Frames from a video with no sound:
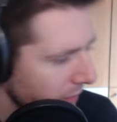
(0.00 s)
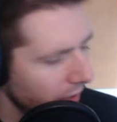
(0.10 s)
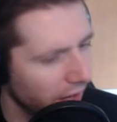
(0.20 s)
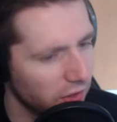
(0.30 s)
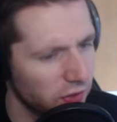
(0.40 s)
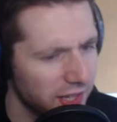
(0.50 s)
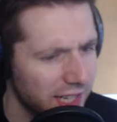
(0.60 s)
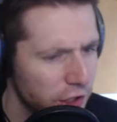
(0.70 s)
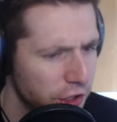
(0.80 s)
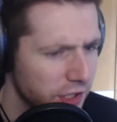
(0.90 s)
I don't think
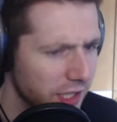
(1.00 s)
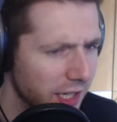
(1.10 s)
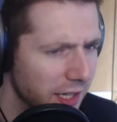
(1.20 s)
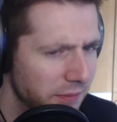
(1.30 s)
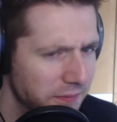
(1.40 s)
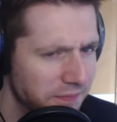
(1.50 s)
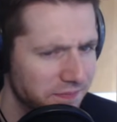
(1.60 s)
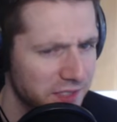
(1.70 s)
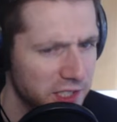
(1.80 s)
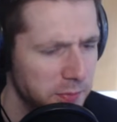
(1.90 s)
I should
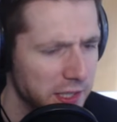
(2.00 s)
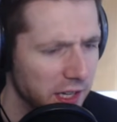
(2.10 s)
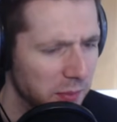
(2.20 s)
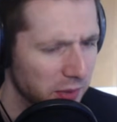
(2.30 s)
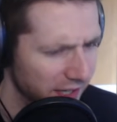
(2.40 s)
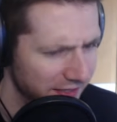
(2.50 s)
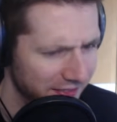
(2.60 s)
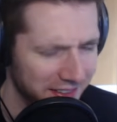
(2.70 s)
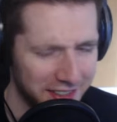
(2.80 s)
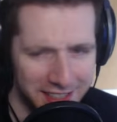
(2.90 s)
speed up, right?
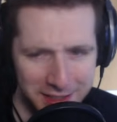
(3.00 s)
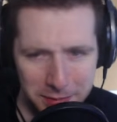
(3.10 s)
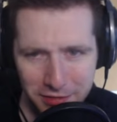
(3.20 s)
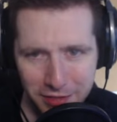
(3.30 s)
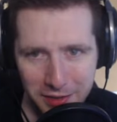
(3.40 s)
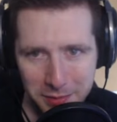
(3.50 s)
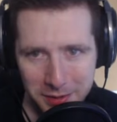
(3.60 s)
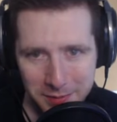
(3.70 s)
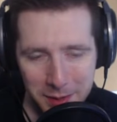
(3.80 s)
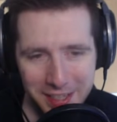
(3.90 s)
I think that's a bit frowned
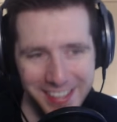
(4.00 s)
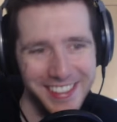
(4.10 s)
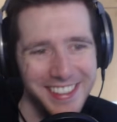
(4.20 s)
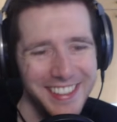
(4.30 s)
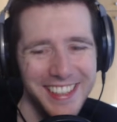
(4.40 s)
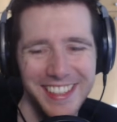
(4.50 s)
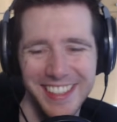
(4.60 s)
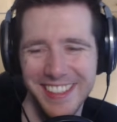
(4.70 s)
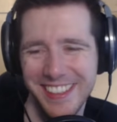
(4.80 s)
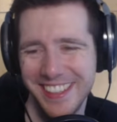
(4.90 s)
upon, maybe.
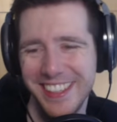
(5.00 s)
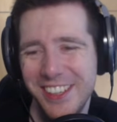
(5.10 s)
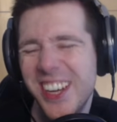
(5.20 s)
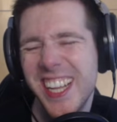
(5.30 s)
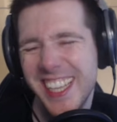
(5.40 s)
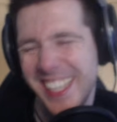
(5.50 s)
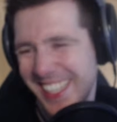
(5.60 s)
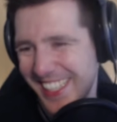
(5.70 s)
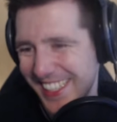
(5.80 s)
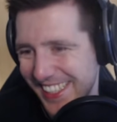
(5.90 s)
Well,
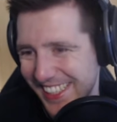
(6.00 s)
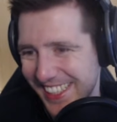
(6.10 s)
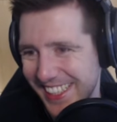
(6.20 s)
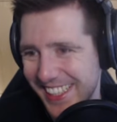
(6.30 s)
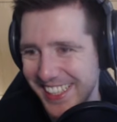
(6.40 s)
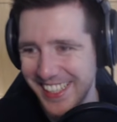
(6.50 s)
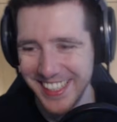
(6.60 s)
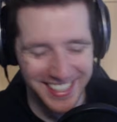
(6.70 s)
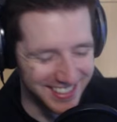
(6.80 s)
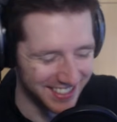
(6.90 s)

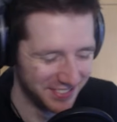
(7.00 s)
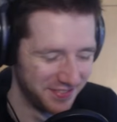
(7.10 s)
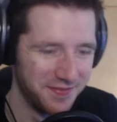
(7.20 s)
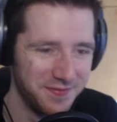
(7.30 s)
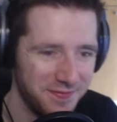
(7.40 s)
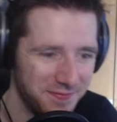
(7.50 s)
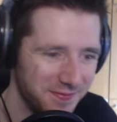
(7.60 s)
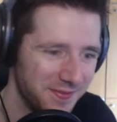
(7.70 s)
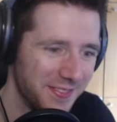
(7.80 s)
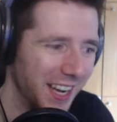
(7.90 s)
is it?
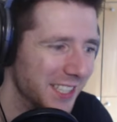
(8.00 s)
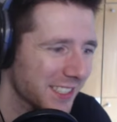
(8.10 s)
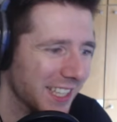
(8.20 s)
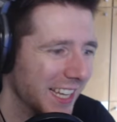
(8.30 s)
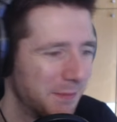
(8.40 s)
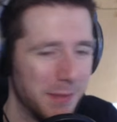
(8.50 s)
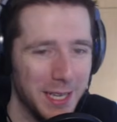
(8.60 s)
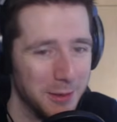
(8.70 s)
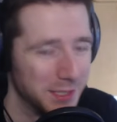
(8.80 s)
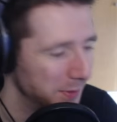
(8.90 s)
I just like
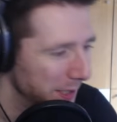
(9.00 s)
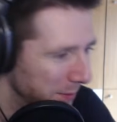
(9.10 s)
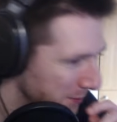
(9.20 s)
playing with the speed up.